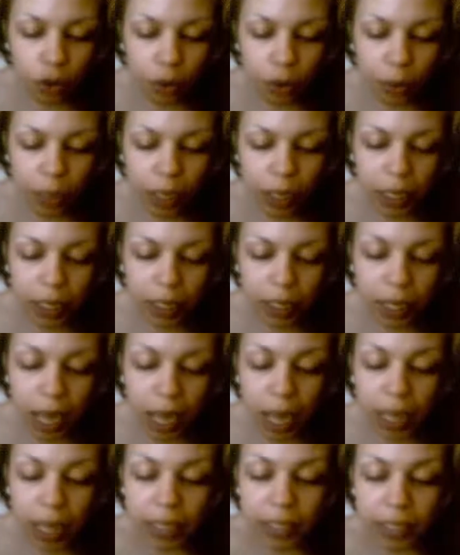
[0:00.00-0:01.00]
group in
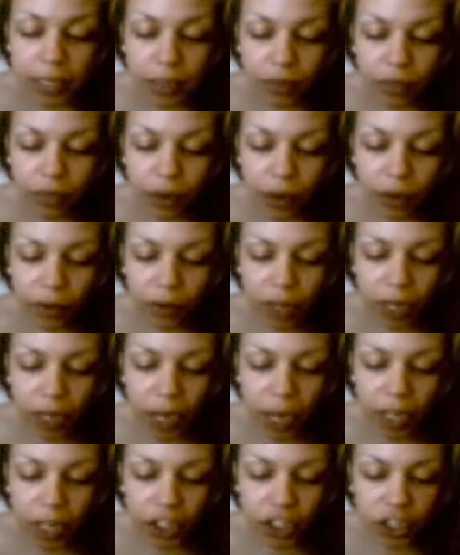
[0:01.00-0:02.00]

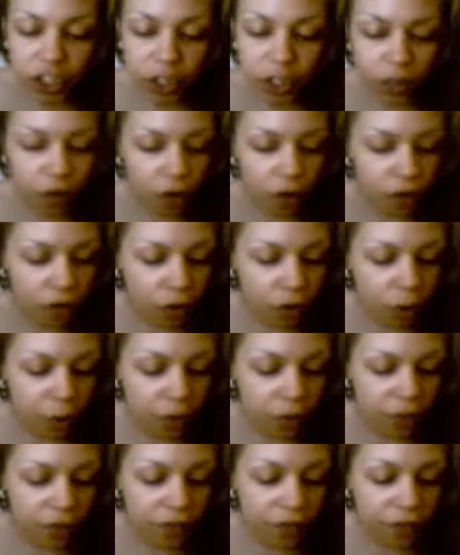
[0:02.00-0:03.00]
derivation
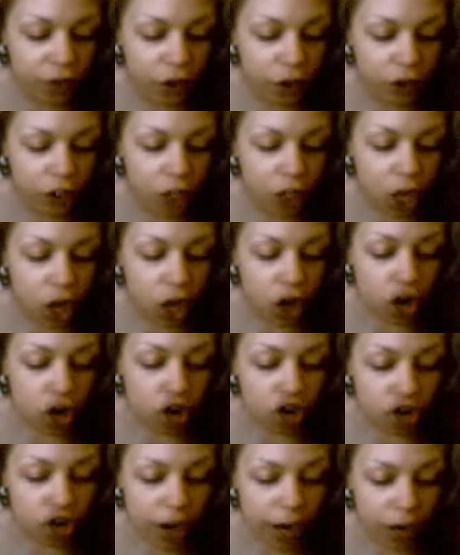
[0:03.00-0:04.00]
from the first
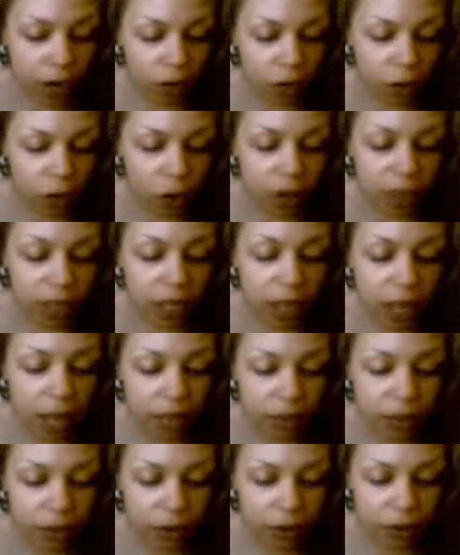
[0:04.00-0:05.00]
crown or
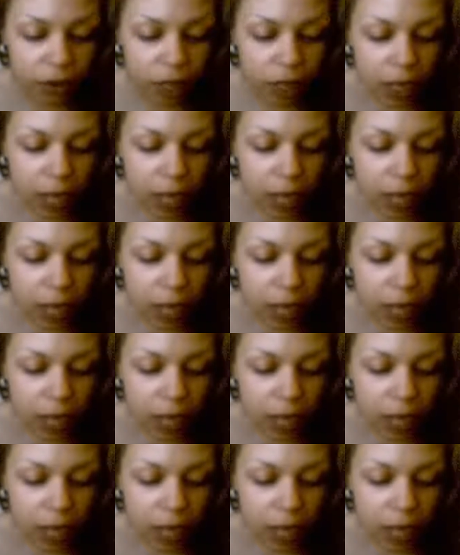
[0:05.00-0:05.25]
Kether.